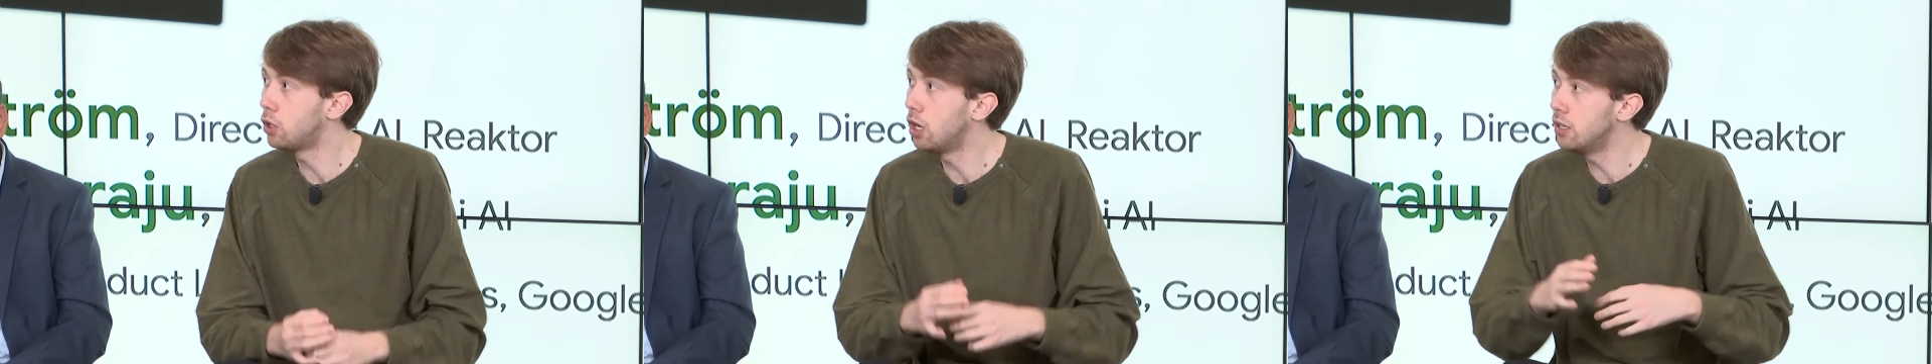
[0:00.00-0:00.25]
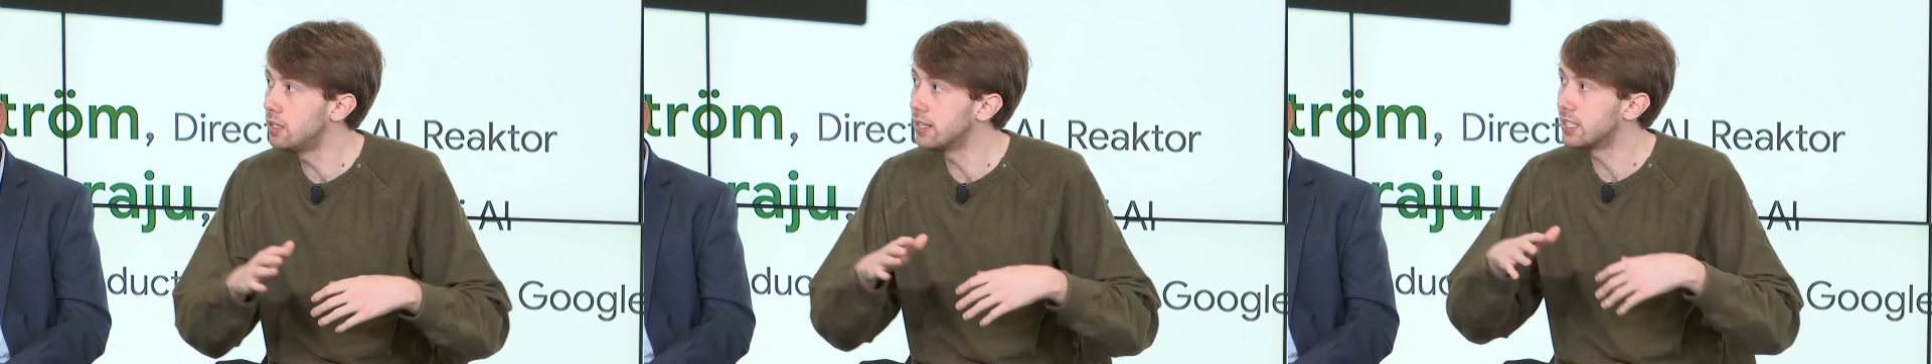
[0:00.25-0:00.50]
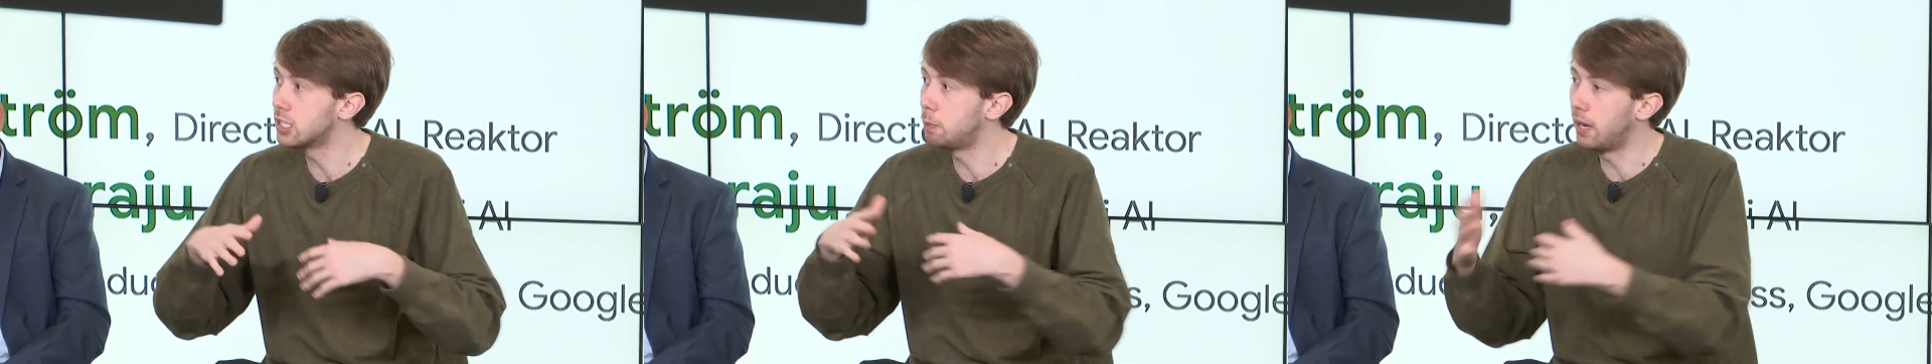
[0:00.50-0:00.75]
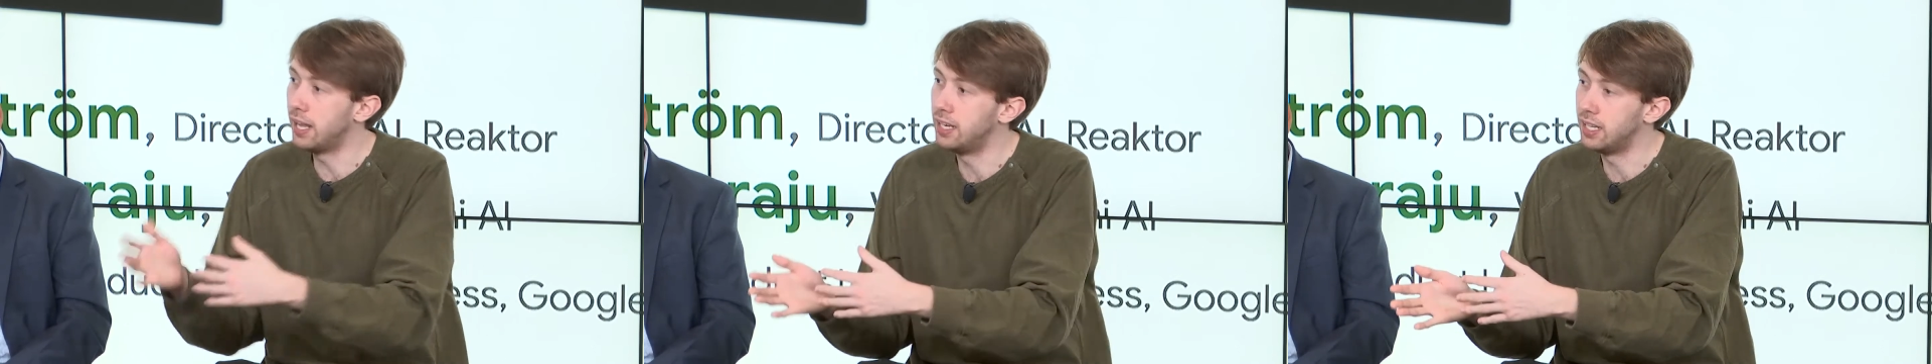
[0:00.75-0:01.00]
you can't
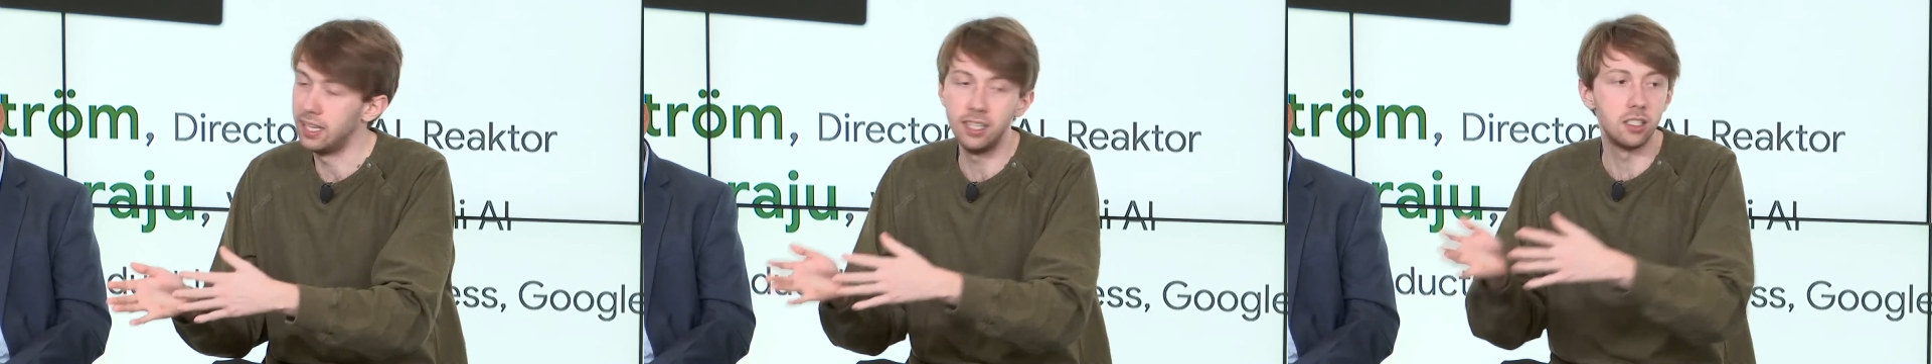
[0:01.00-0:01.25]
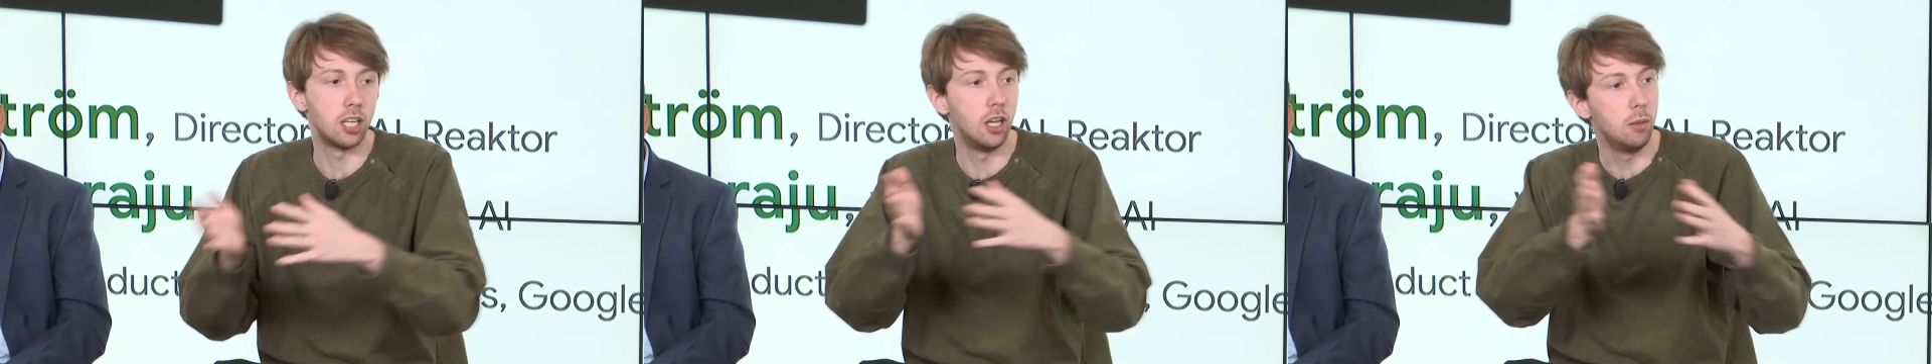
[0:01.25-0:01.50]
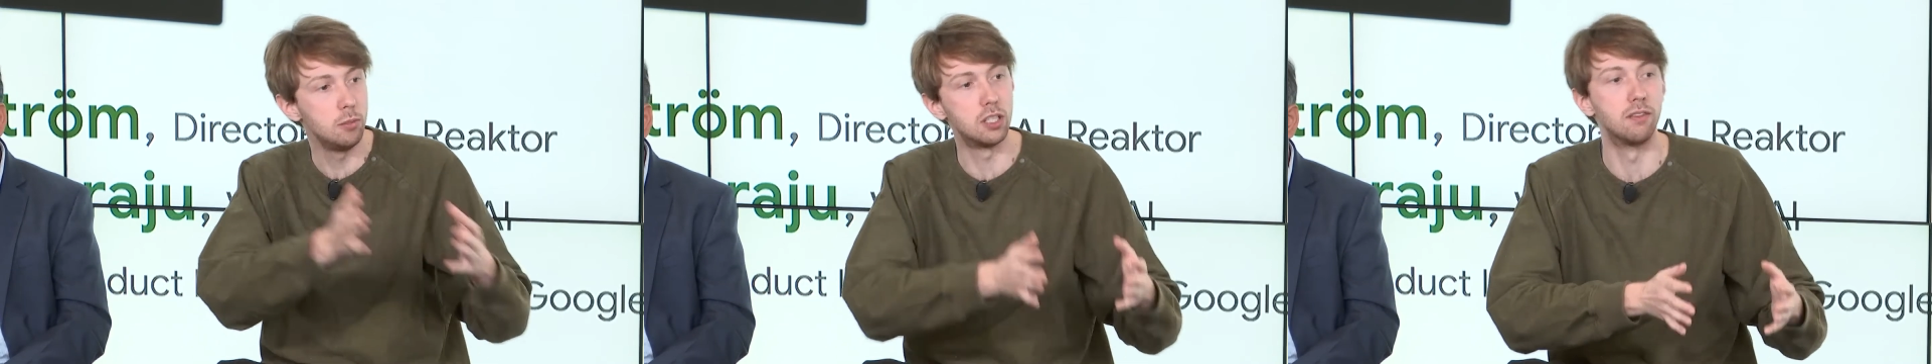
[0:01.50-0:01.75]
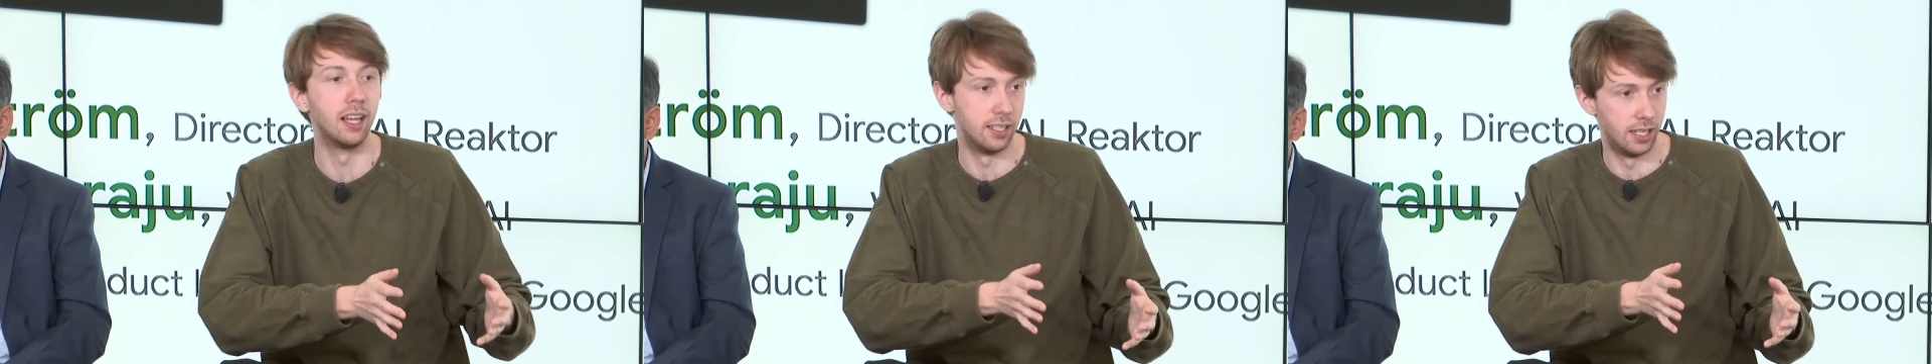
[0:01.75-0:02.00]
explain in terms
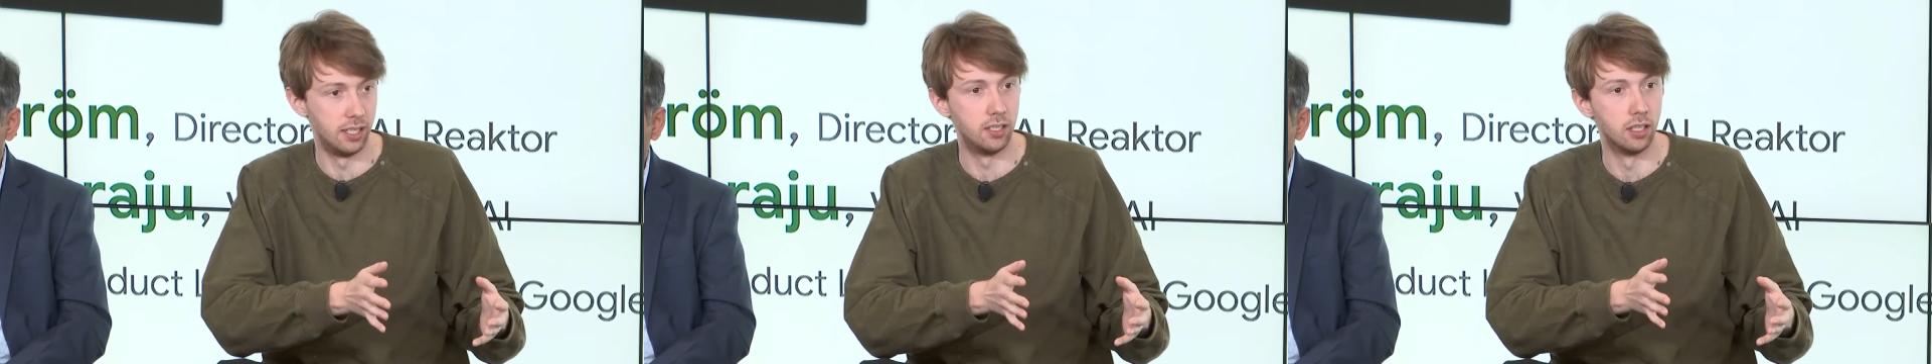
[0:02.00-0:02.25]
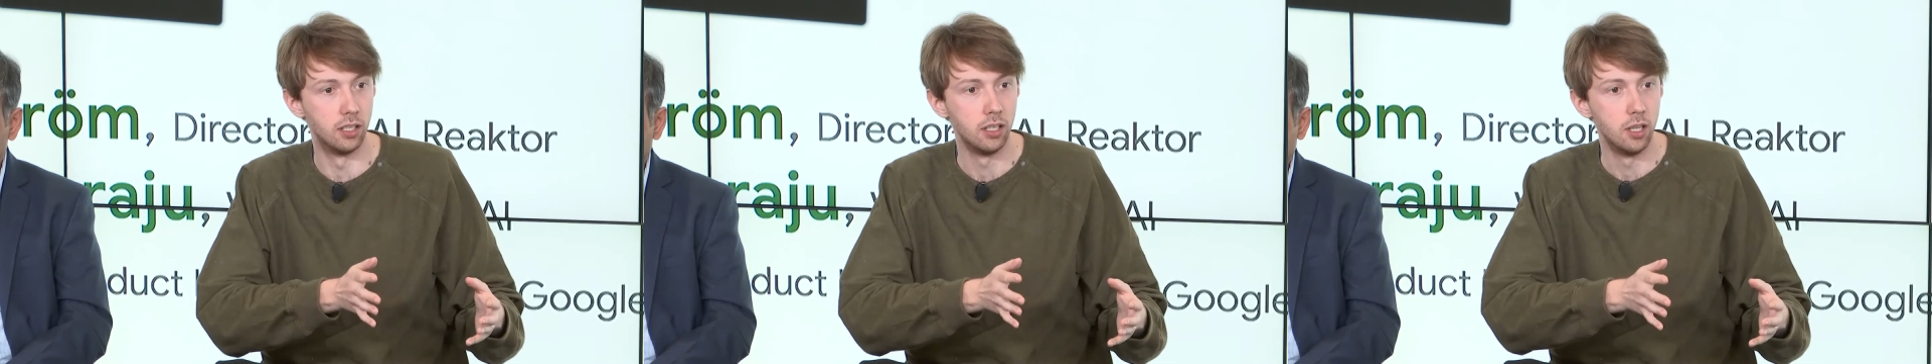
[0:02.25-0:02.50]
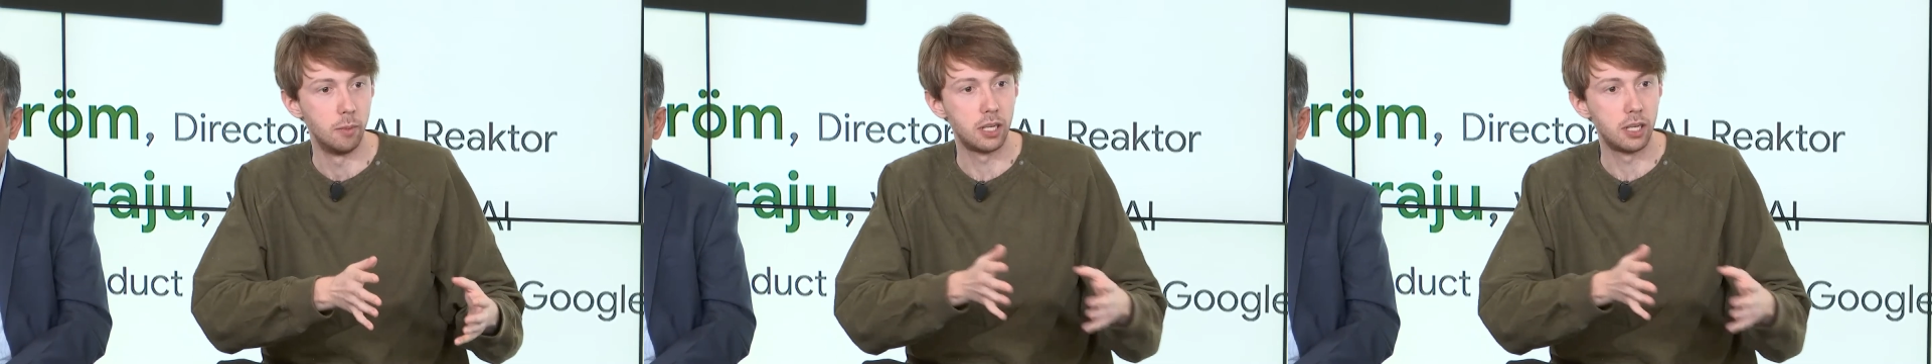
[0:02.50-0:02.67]
of that data,